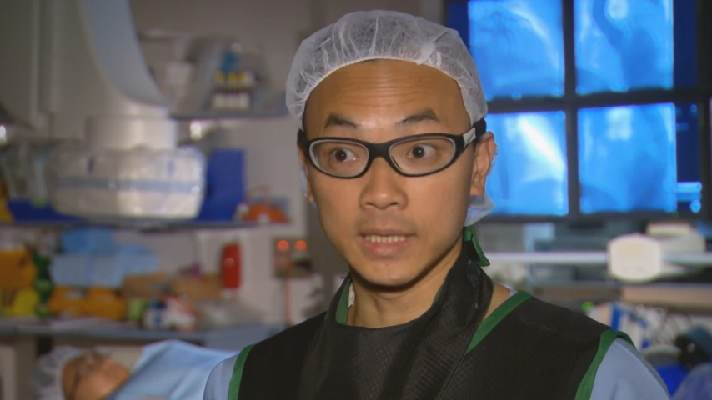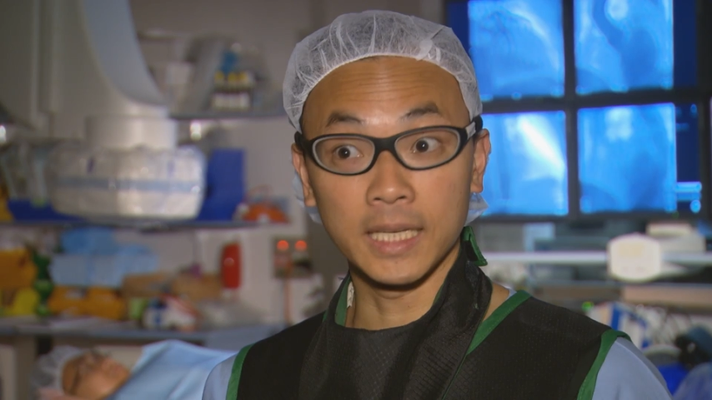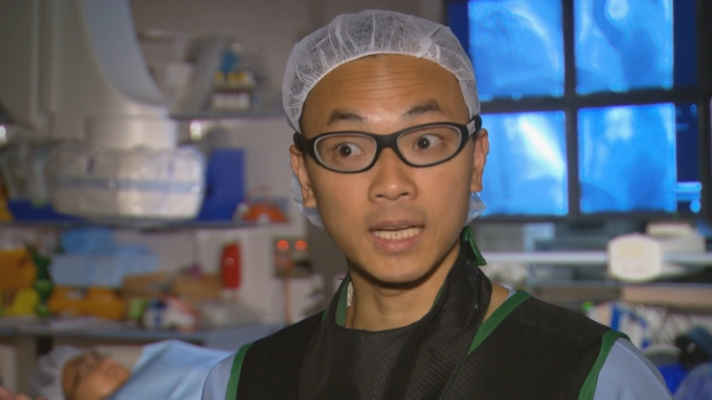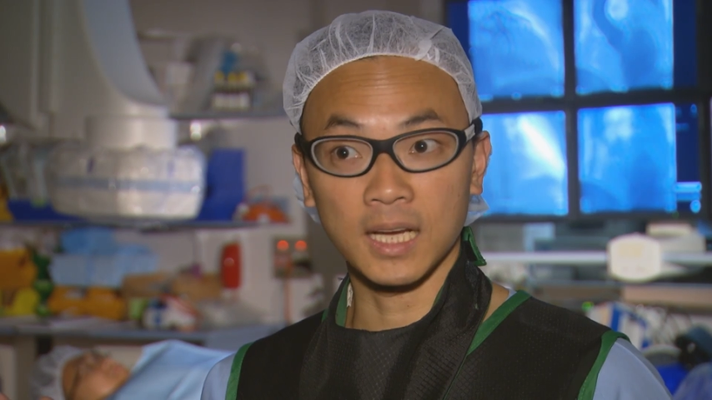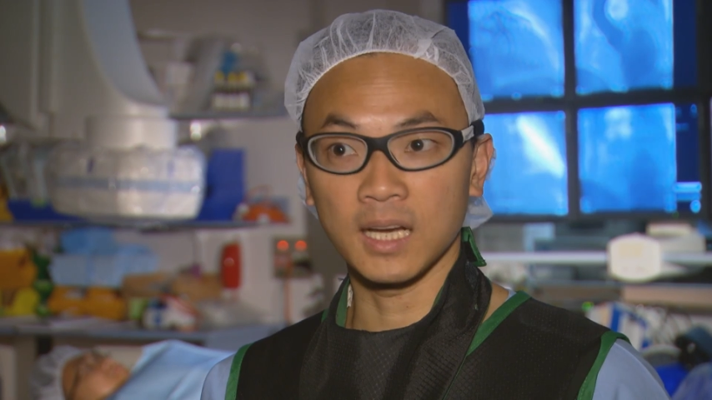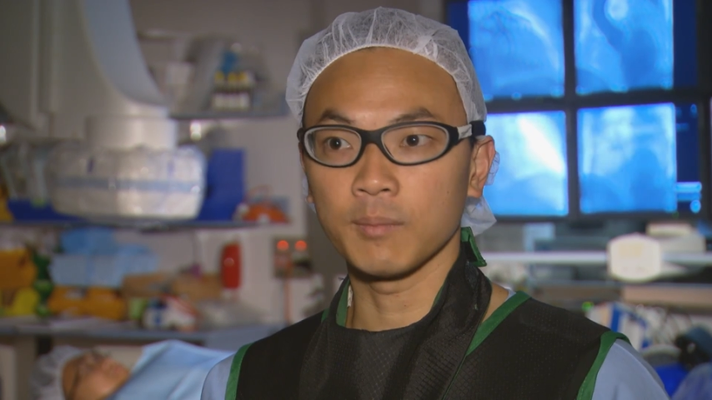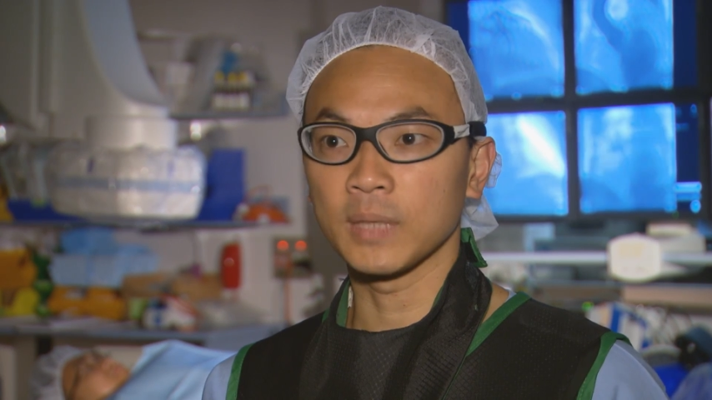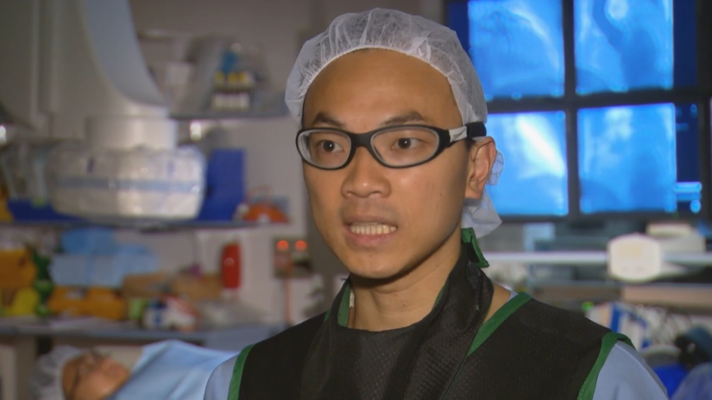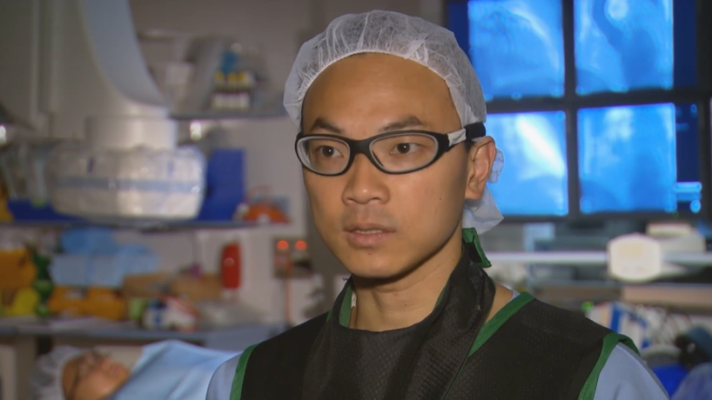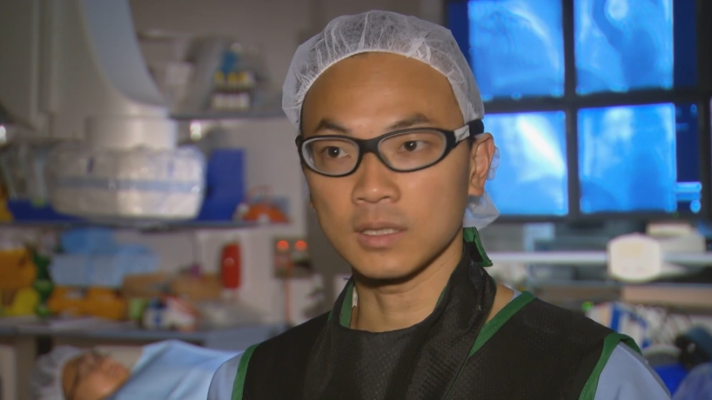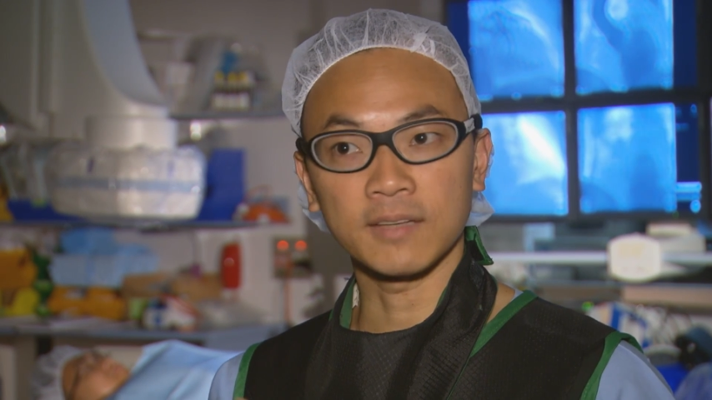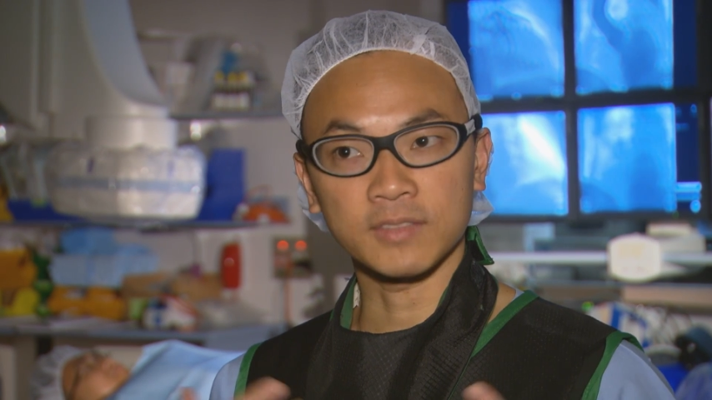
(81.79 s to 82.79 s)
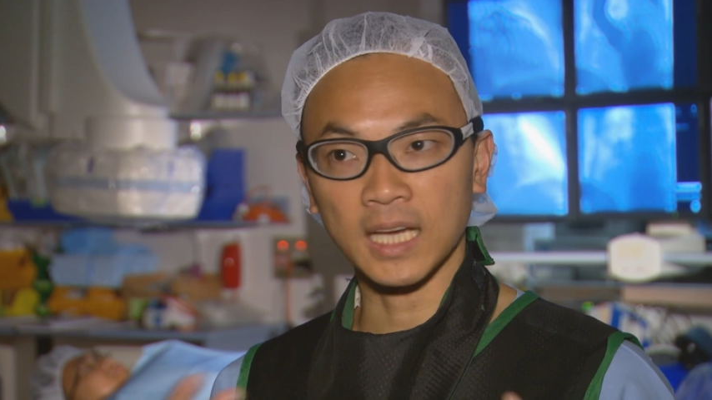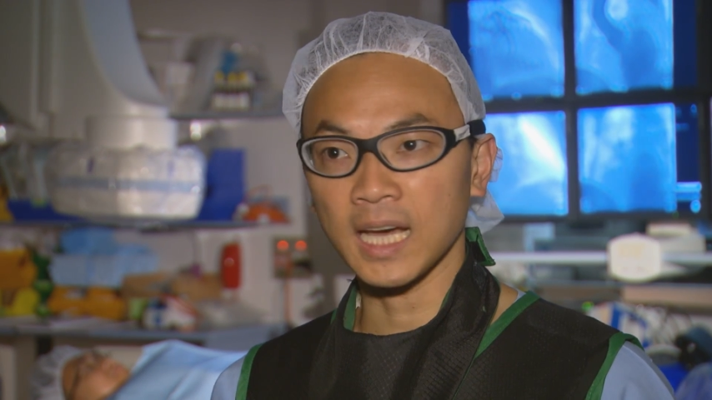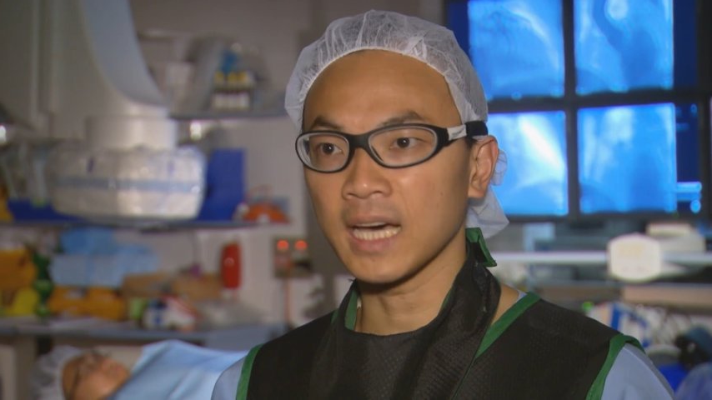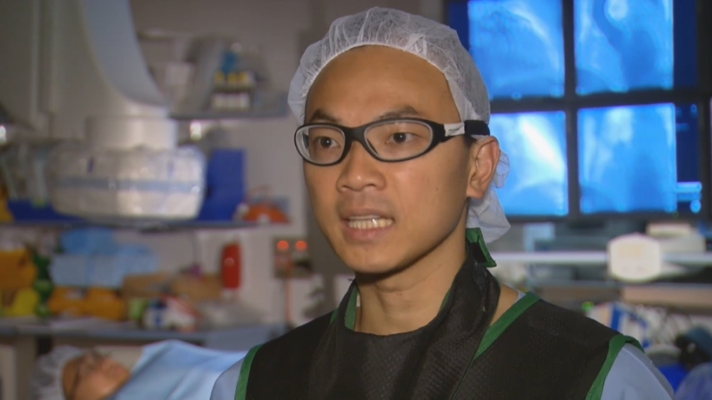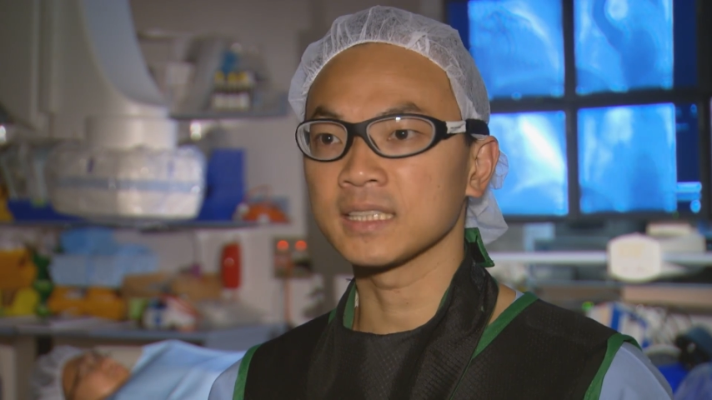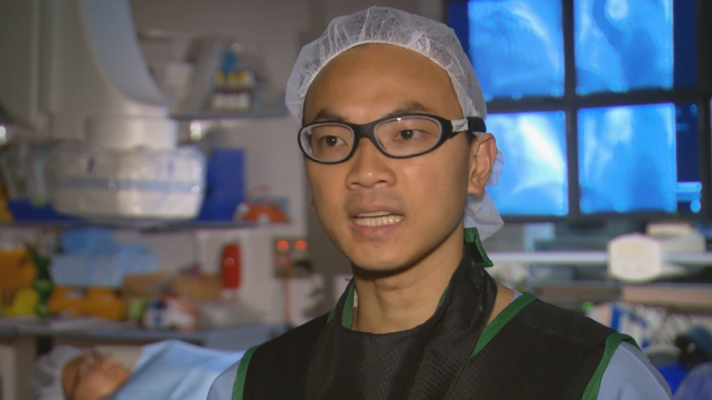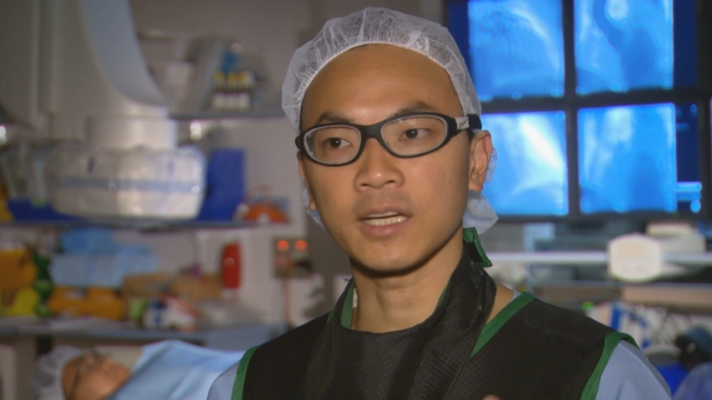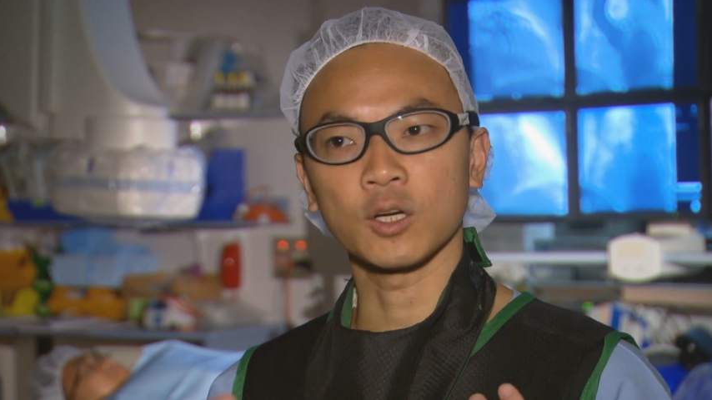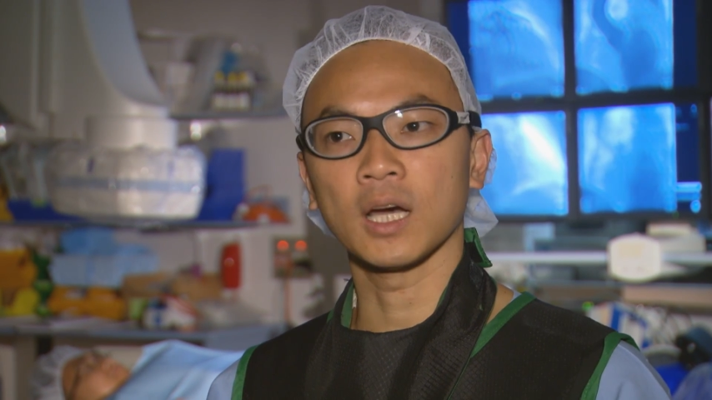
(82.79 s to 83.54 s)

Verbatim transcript: dead heart muscle after heart attack